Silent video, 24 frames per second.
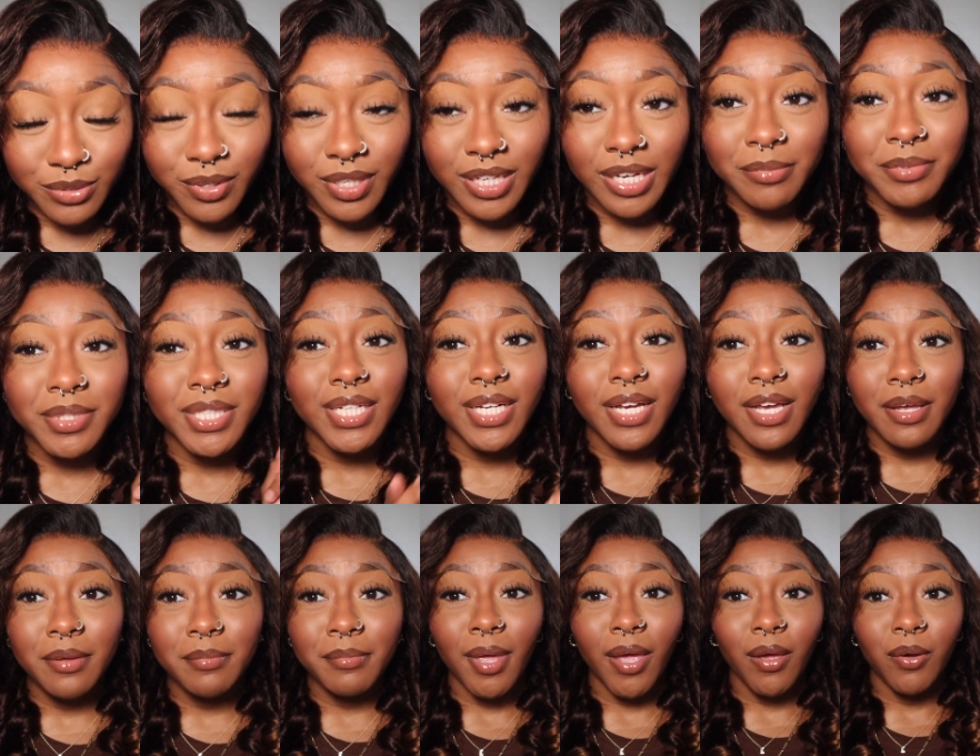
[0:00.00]
And I'm gonna
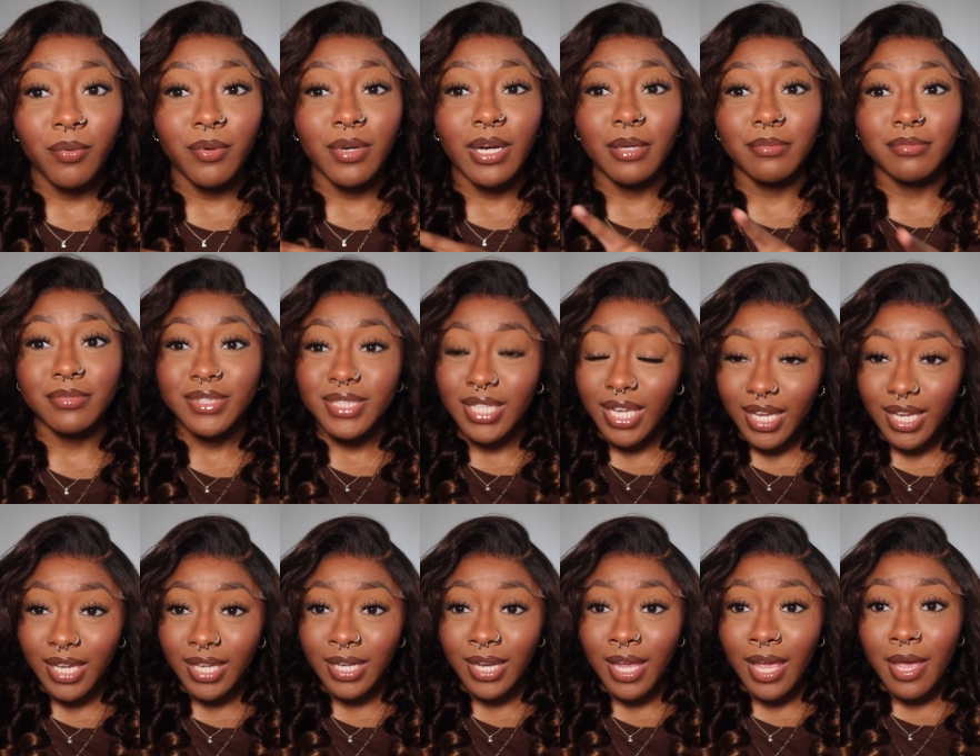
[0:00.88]
come back when I'm
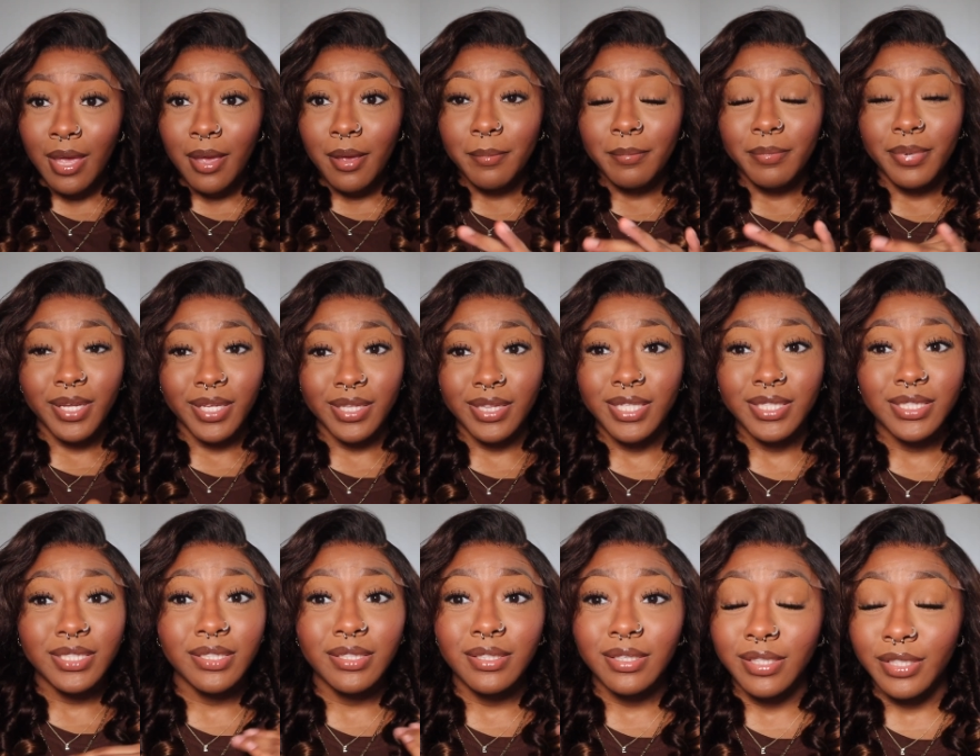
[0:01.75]
done, but
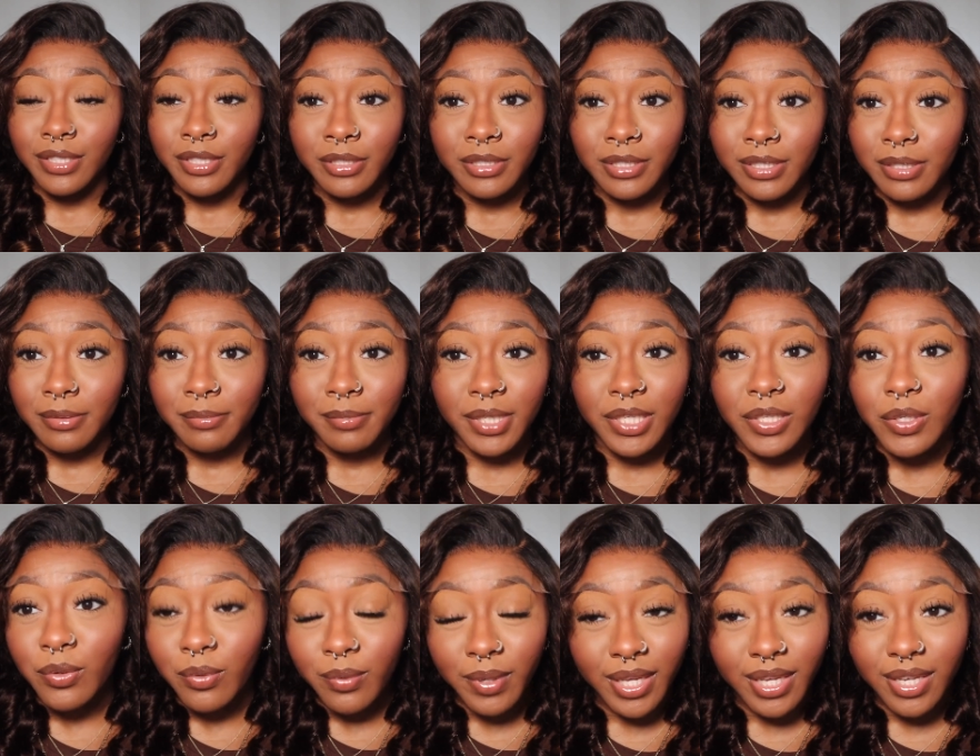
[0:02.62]
this should literally be
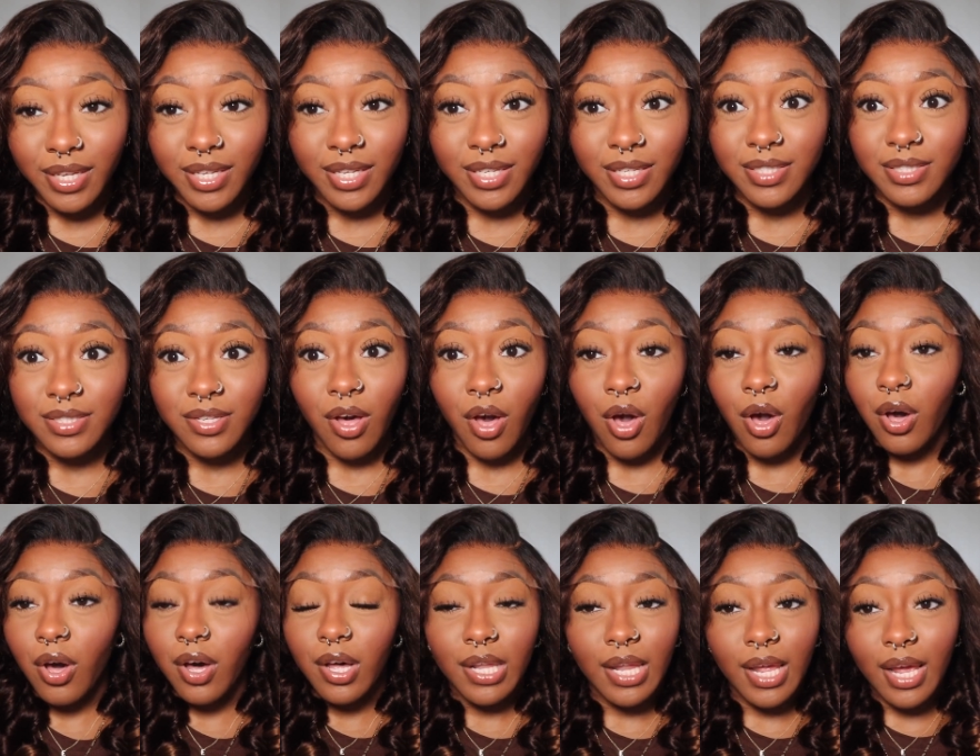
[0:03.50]
quick because
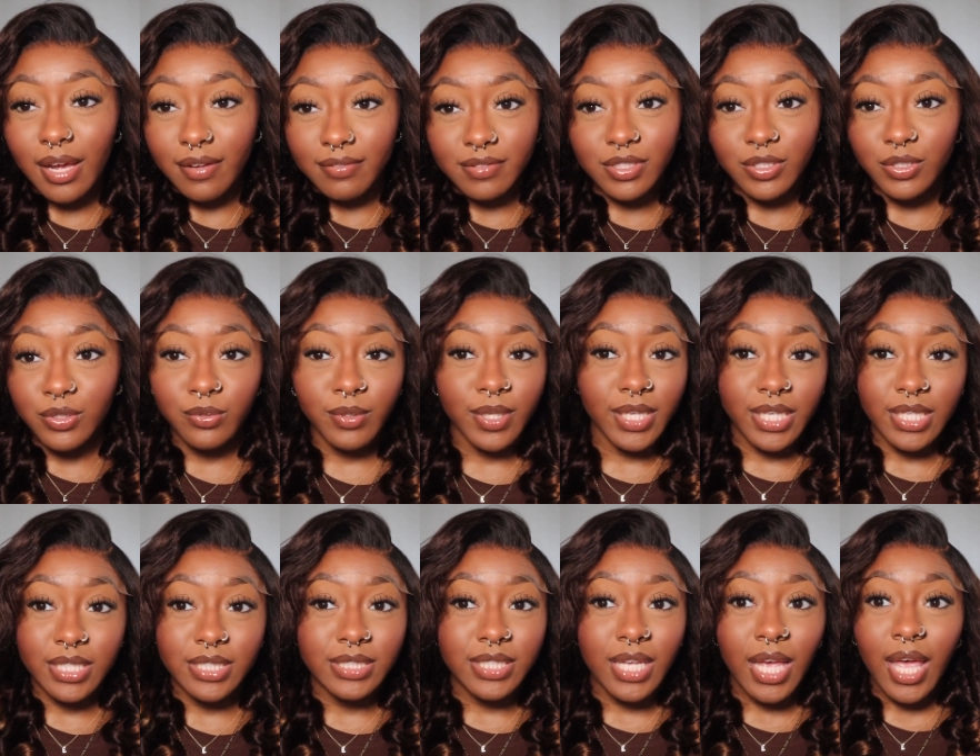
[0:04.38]
all I have to do
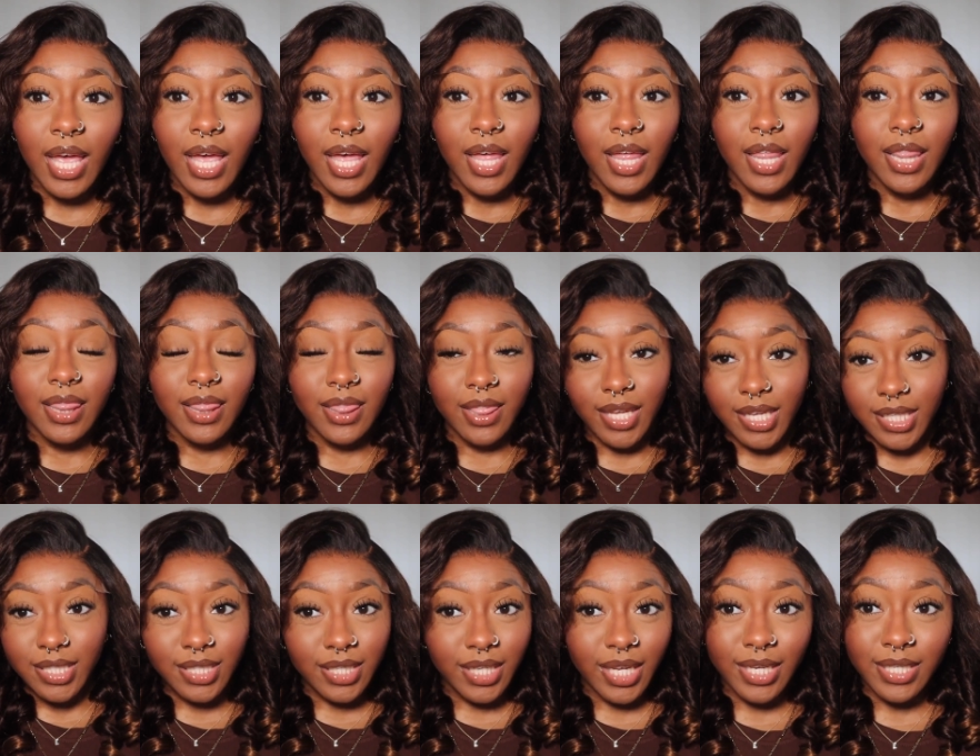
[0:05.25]
is lay
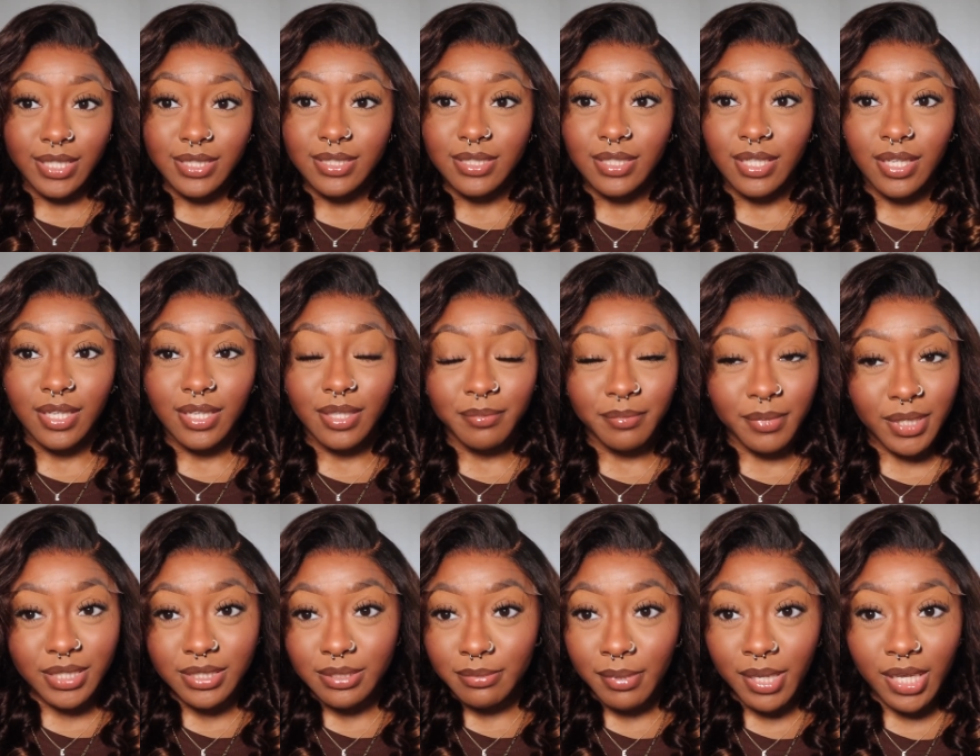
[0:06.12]
the lace,
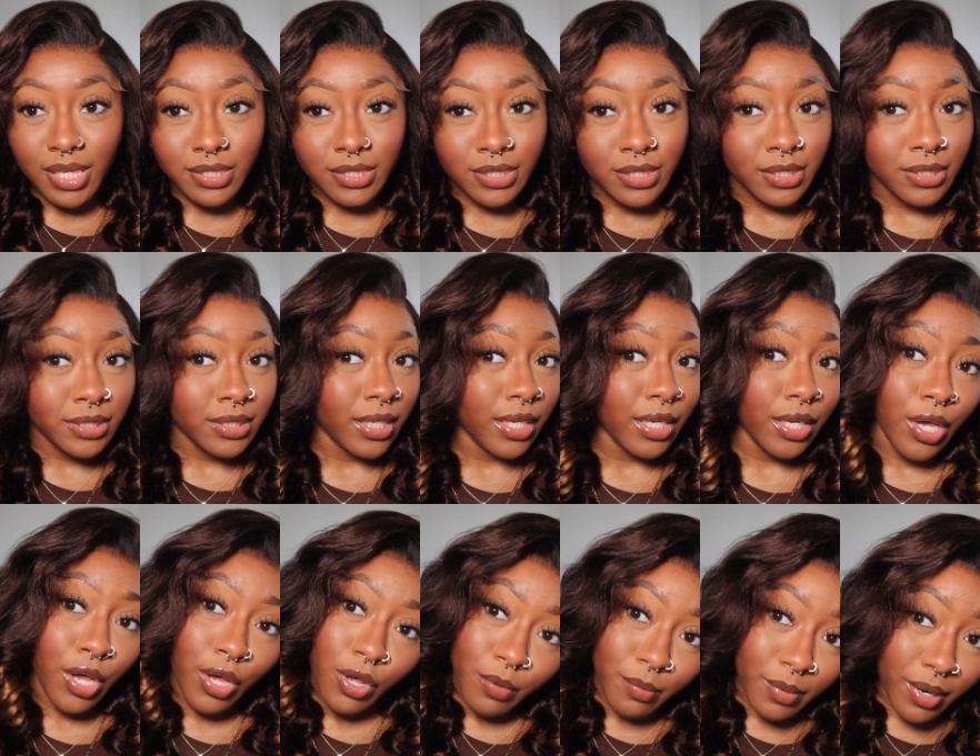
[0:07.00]
make some edges,
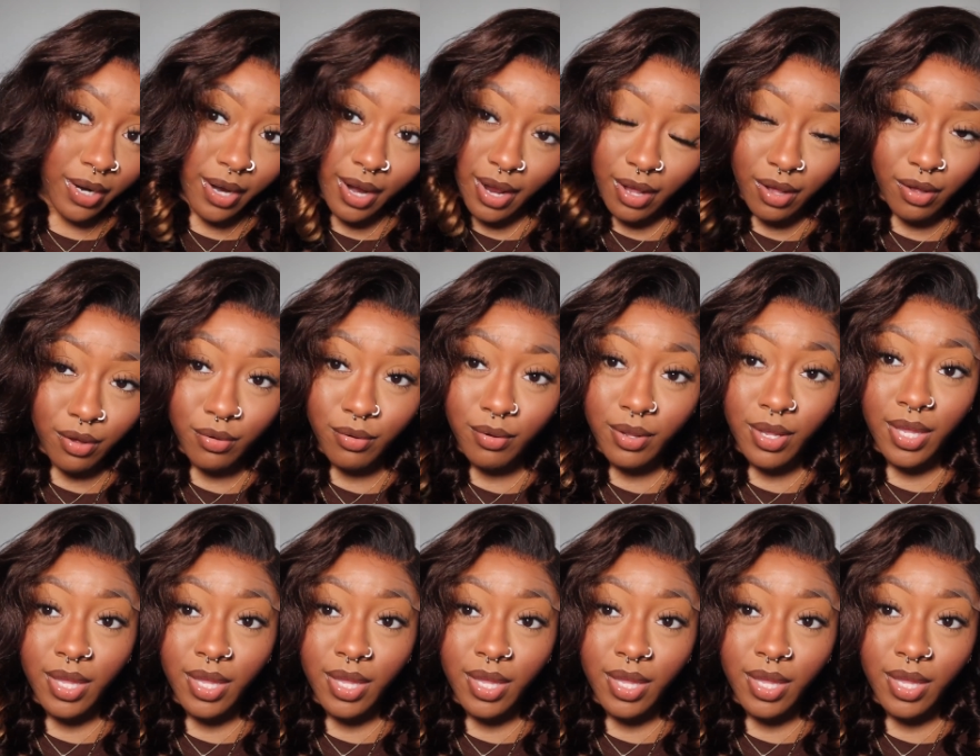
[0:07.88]
comb her out,